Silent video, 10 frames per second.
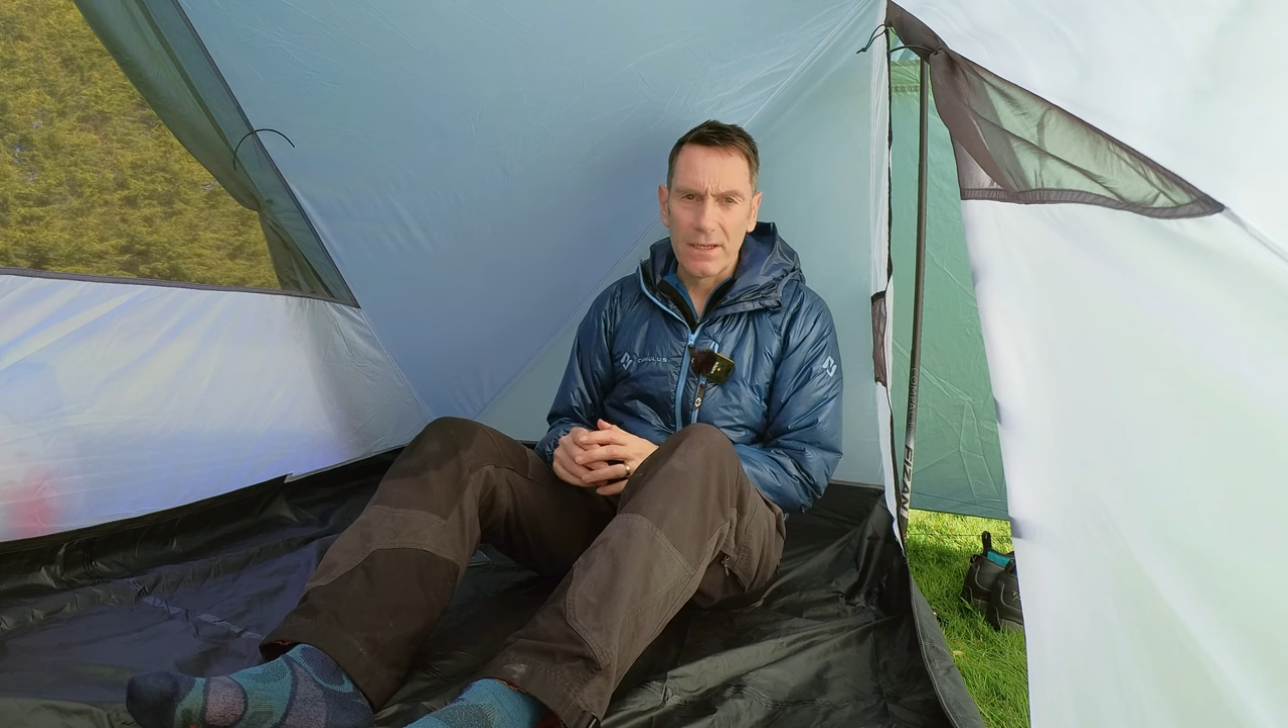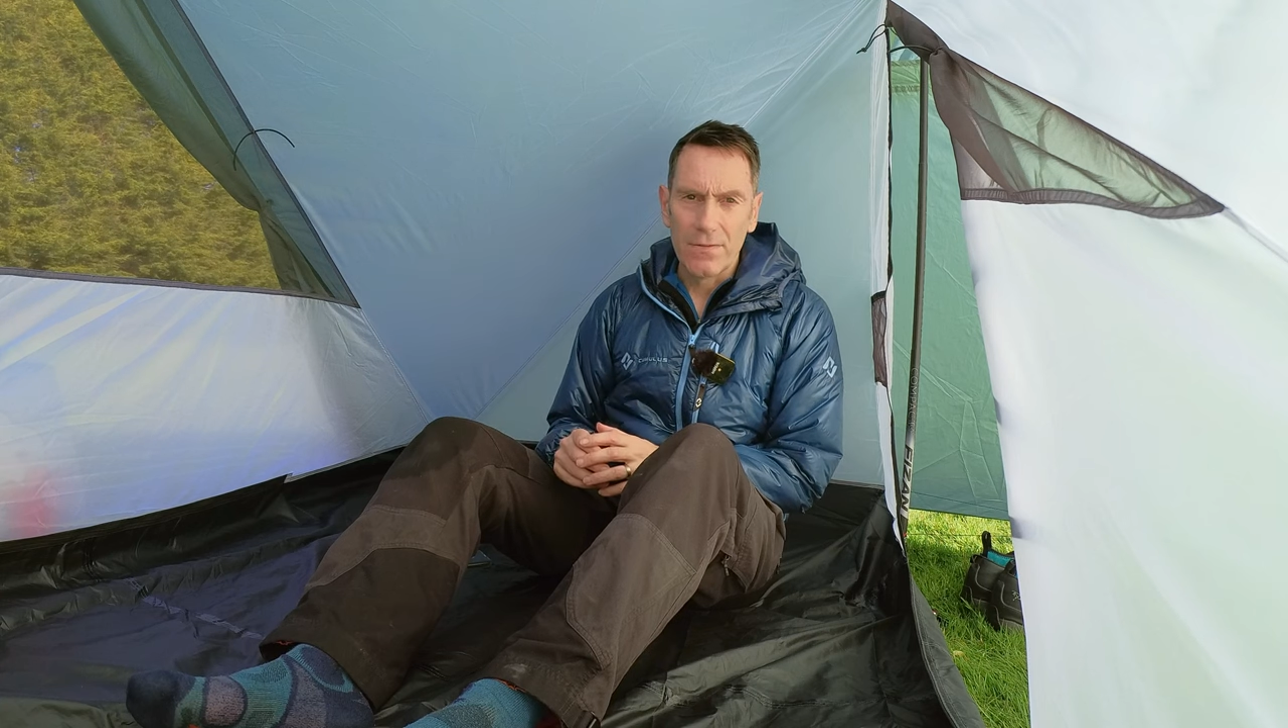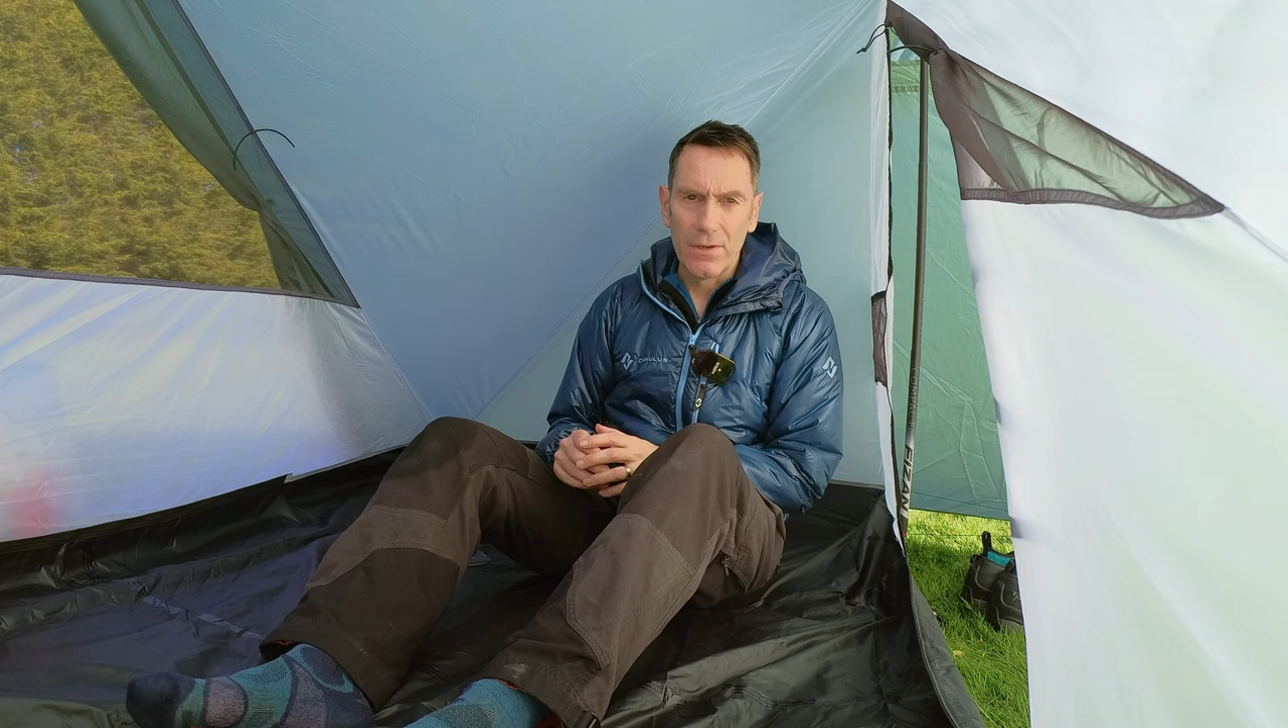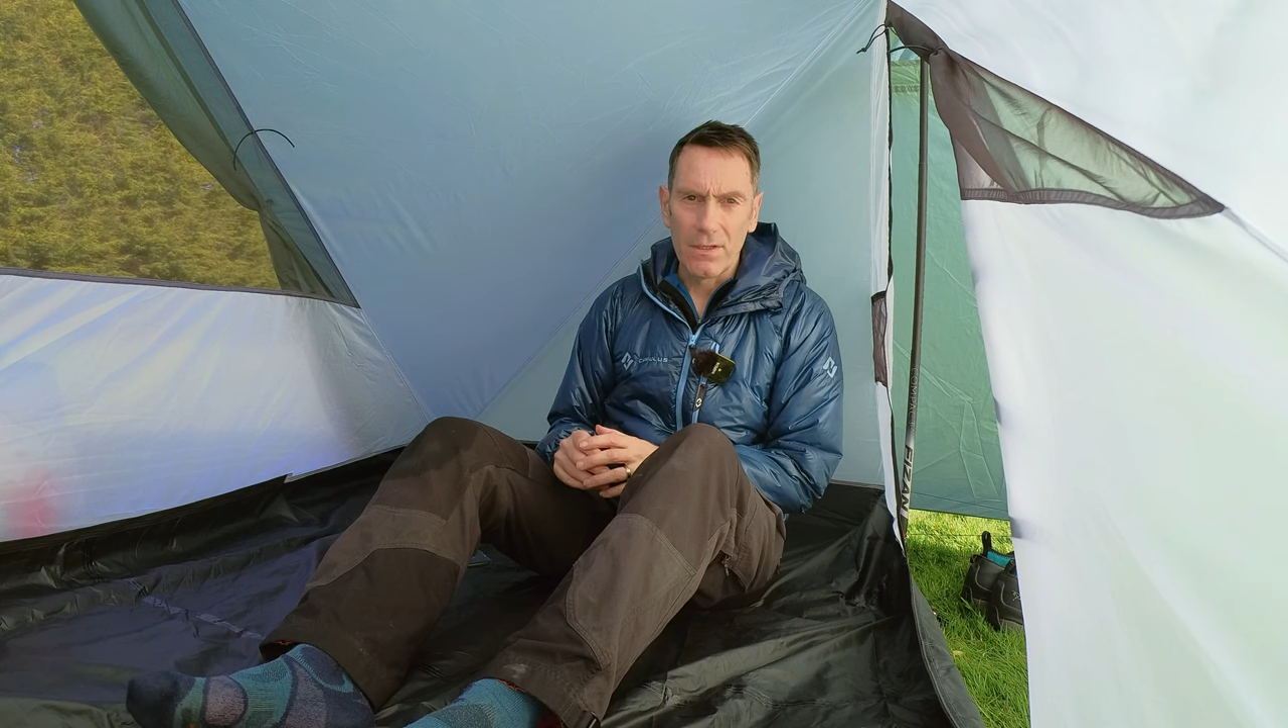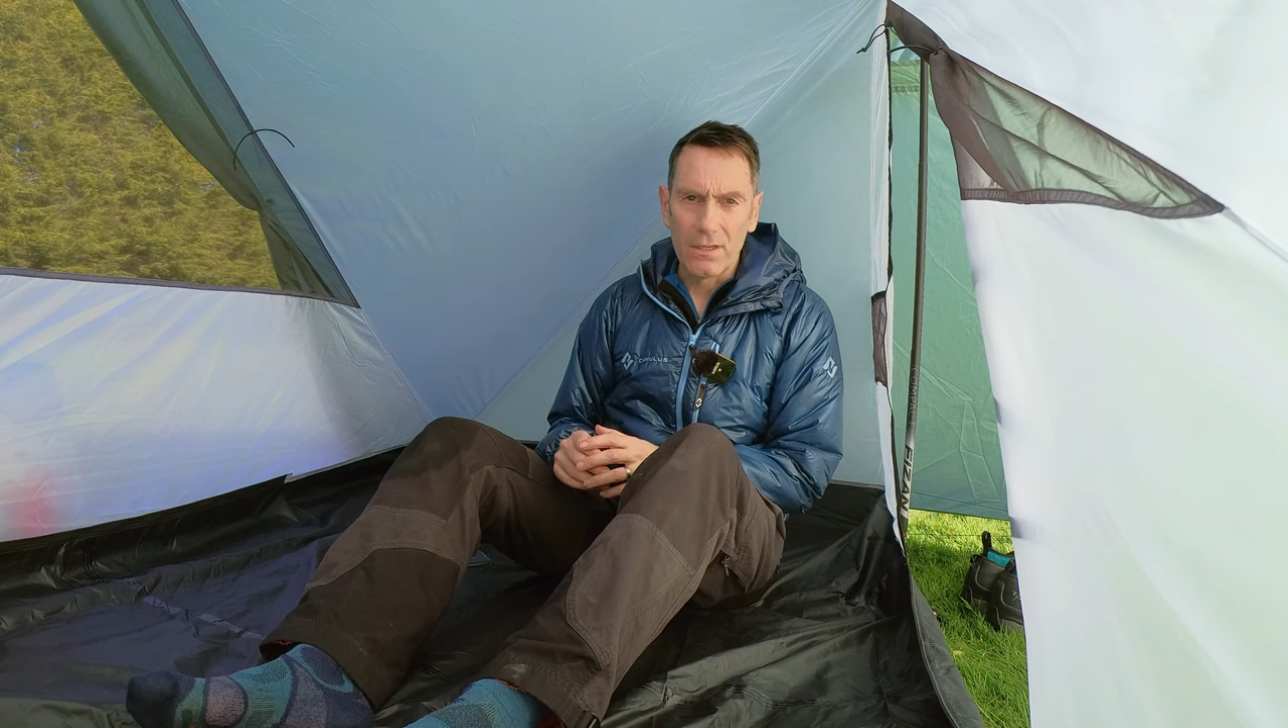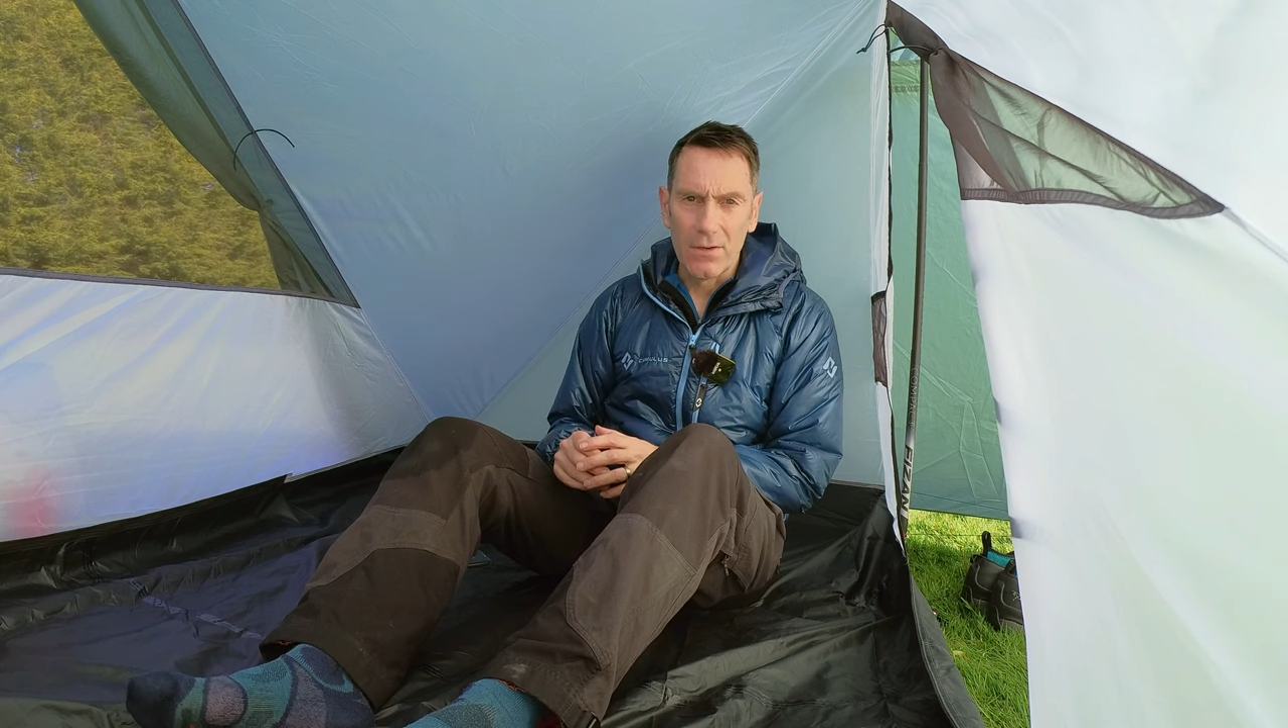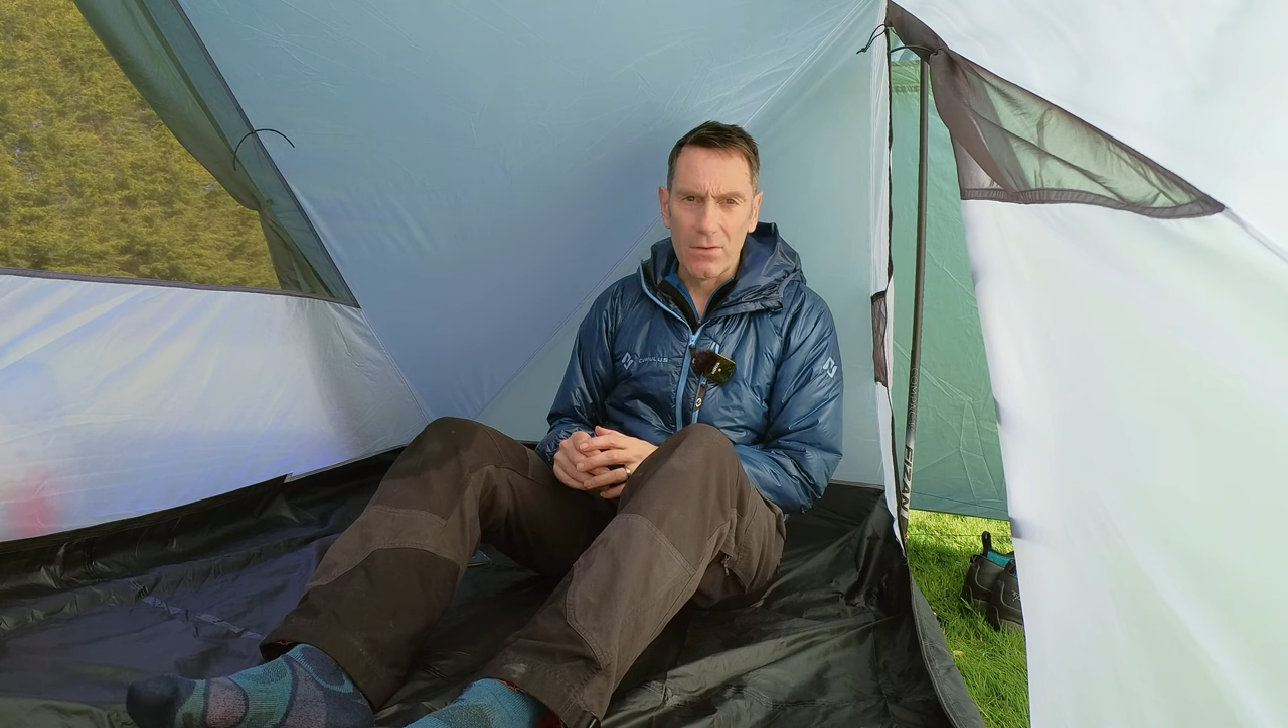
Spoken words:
faults at